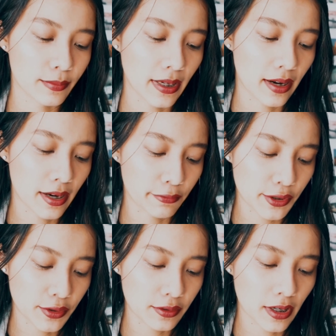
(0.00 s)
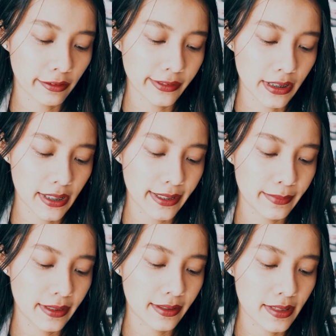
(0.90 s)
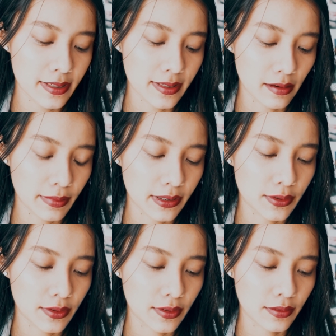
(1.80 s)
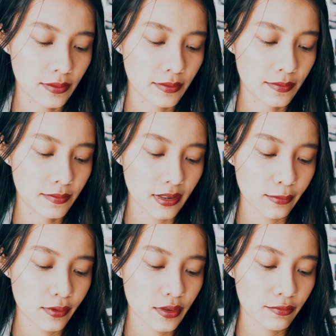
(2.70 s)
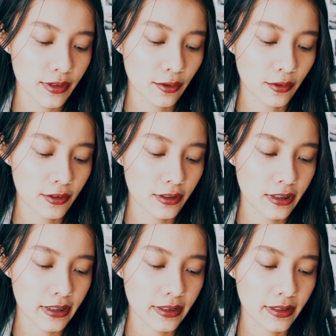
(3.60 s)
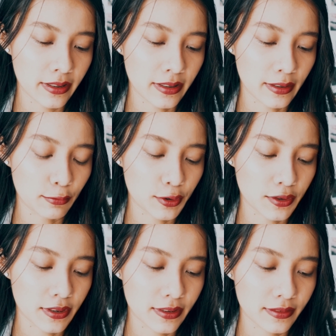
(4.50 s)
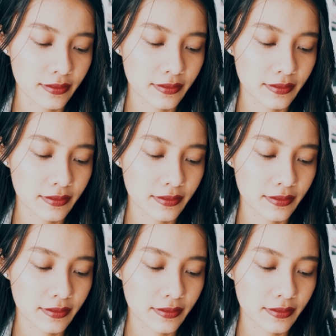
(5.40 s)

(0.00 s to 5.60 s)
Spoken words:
Oh my god, when you don't have time, many things happen to you. I was recording and I wasn't